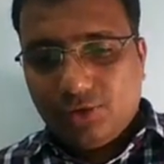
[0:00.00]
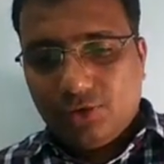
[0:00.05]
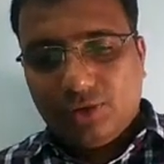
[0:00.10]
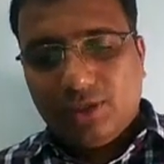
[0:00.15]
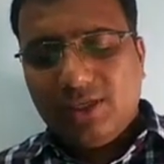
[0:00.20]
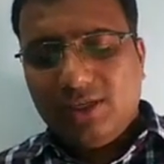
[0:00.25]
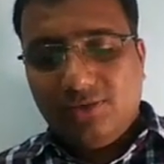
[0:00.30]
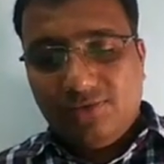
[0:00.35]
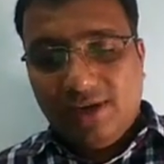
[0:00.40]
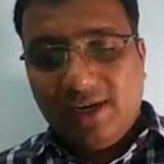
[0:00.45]

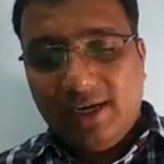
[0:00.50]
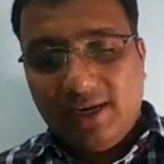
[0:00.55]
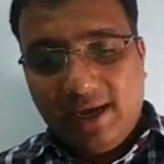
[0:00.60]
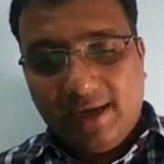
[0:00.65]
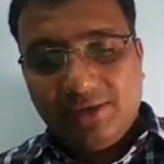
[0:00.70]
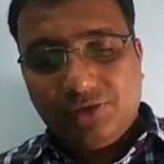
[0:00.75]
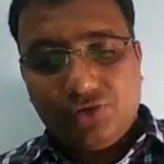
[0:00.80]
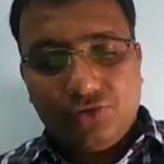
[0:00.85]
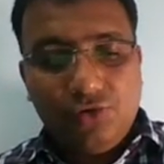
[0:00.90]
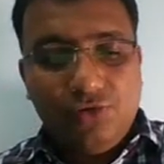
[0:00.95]
So this is
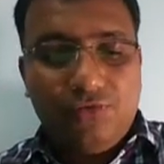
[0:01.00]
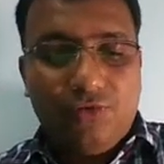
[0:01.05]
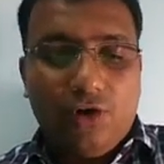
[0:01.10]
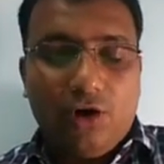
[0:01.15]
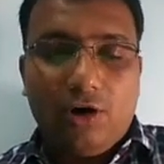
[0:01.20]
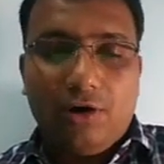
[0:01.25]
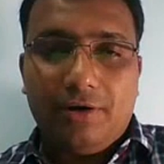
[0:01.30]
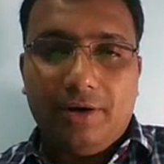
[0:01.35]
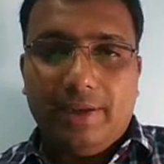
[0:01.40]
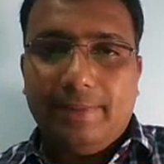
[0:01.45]
very nice tool
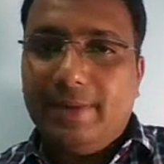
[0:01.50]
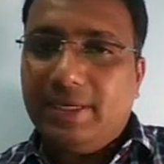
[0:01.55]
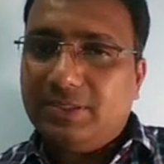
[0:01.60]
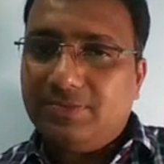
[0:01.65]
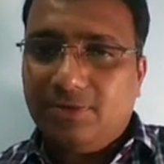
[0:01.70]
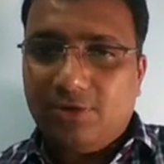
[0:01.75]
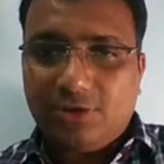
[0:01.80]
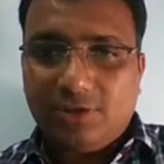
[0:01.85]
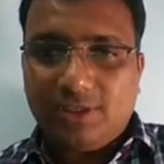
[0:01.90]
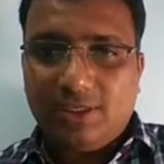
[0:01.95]
for
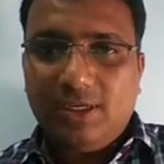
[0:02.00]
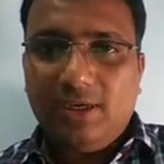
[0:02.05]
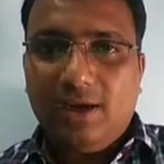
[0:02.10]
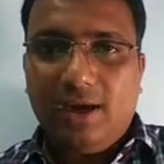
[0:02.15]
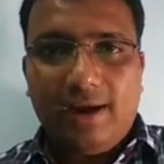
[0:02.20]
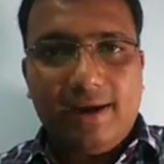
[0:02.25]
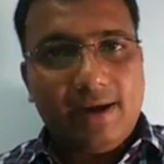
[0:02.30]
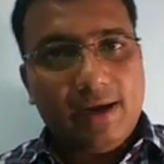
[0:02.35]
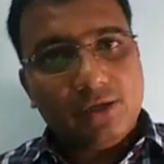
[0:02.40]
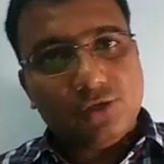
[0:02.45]
image
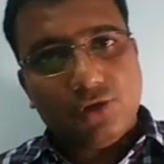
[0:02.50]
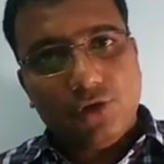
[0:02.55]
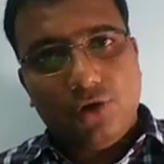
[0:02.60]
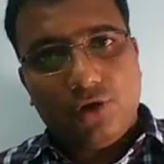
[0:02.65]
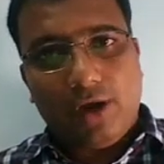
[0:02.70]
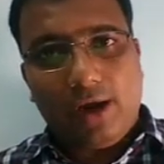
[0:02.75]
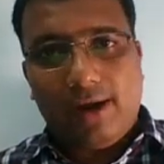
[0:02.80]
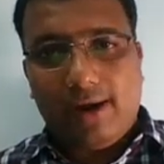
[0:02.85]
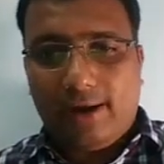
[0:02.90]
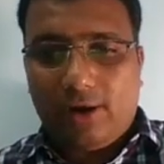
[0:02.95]
processing, and
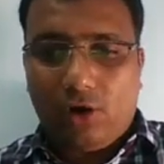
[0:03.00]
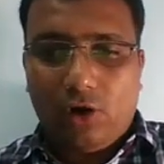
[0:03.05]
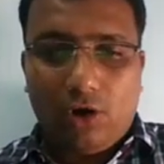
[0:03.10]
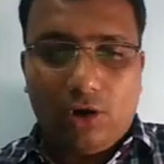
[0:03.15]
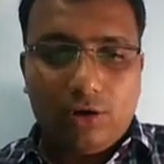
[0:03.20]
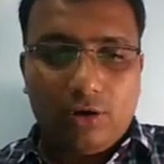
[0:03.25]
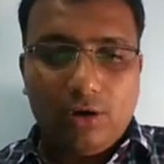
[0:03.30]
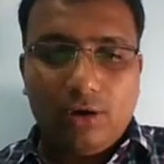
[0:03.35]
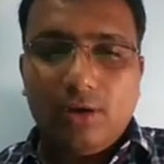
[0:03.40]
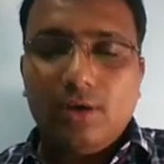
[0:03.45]
also you can
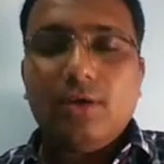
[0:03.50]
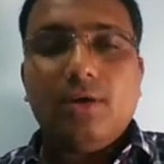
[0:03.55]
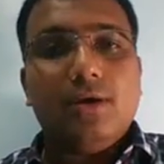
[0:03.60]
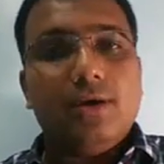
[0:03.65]
record